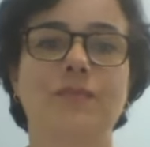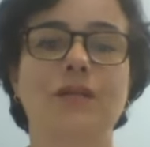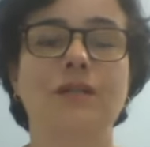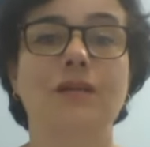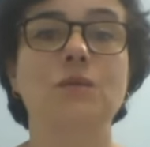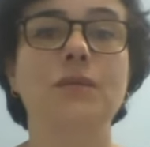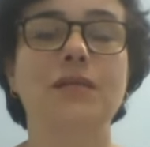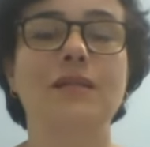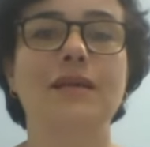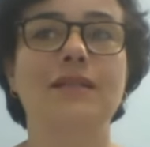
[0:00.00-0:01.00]
Another
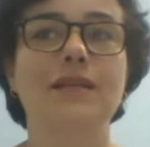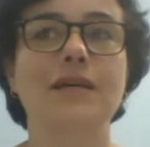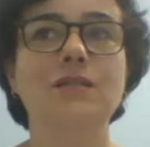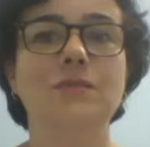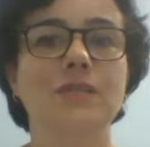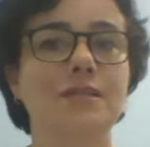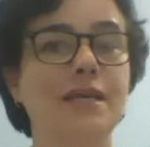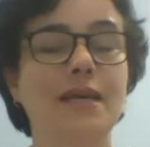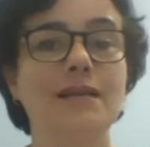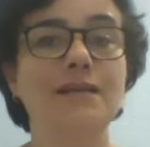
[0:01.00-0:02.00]
word like that with a
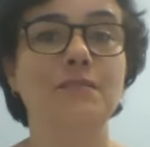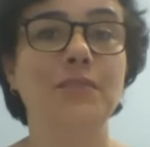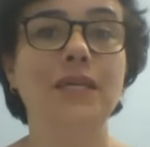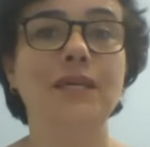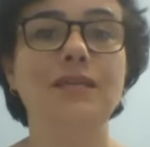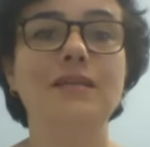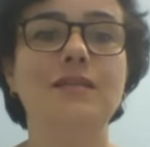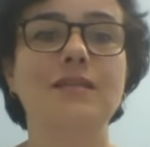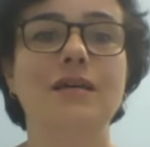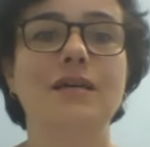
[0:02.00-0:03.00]
silent B in
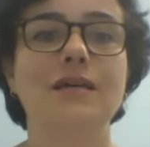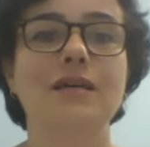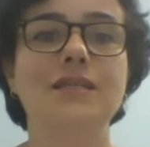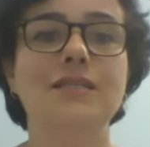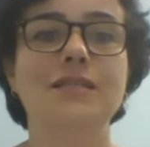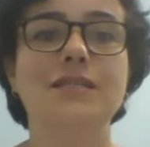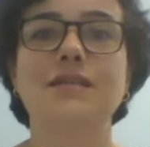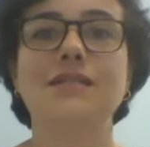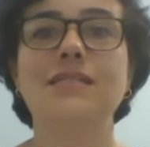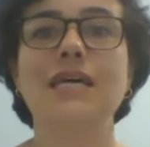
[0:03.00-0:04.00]
it is
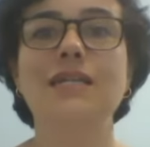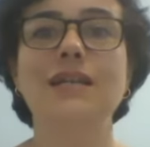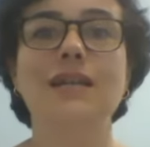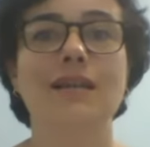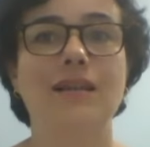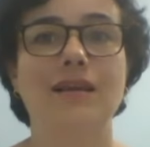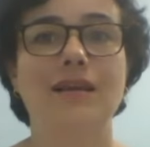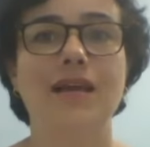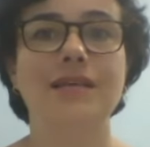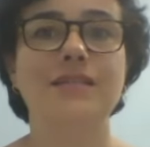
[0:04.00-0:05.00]
subtle,
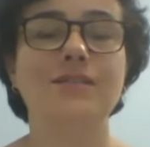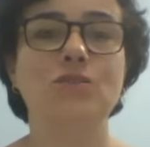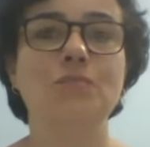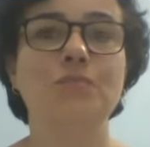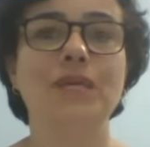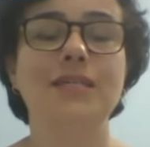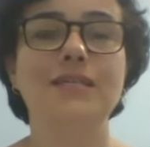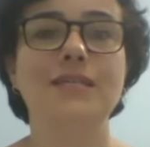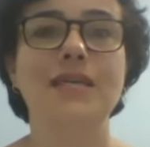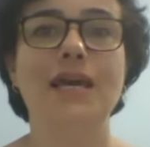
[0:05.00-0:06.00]

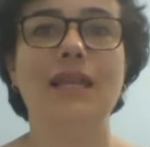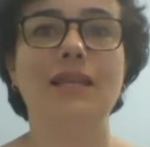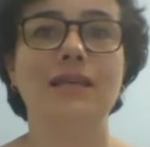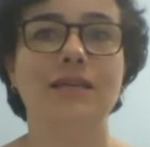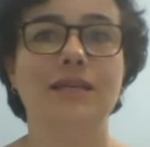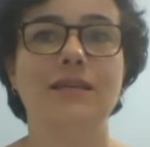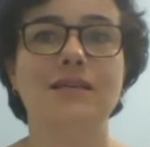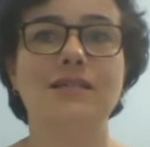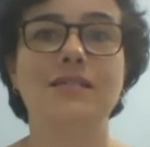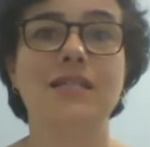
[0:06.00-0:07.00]
S-U-B-T-L-E,
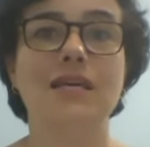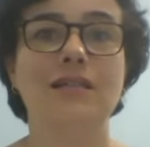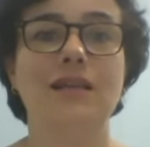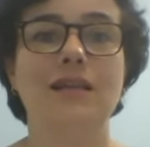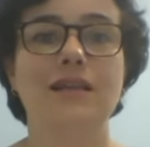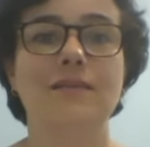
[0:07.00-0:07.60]
subtle,